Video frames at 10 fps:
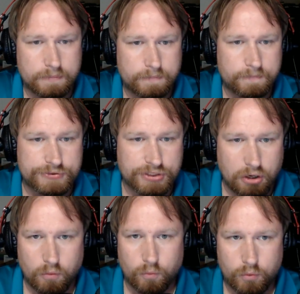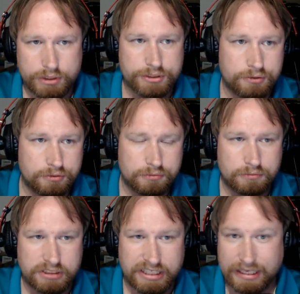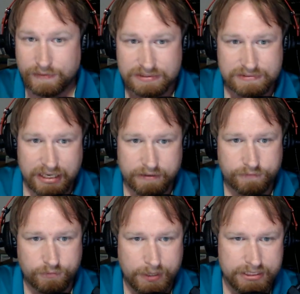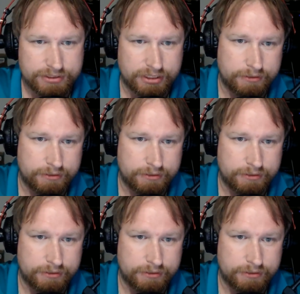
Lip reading: So would you give us that information?